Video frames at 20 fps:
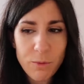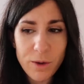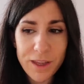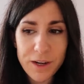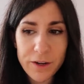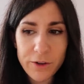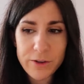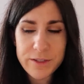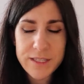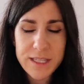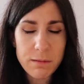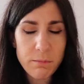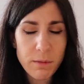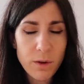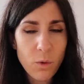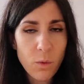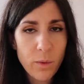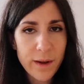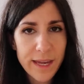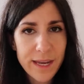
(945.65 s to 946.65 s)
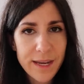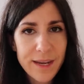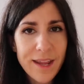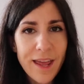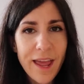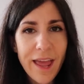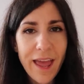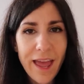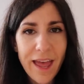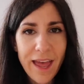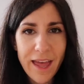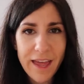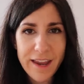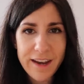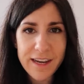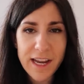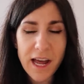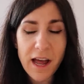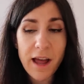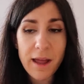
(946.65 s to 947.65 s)
We're gonna go see McQueen,
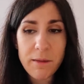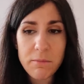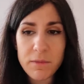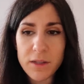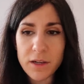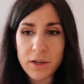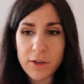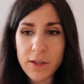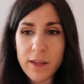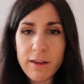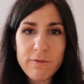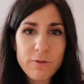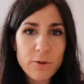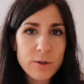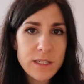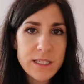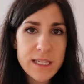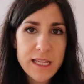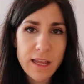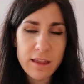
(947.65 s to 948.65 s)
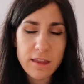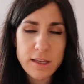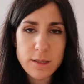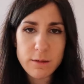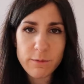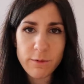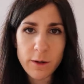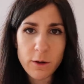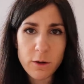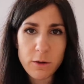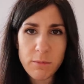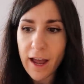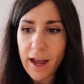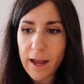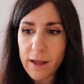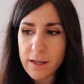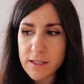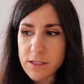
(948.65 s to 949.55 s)
and I'm looking forward to seeing this film.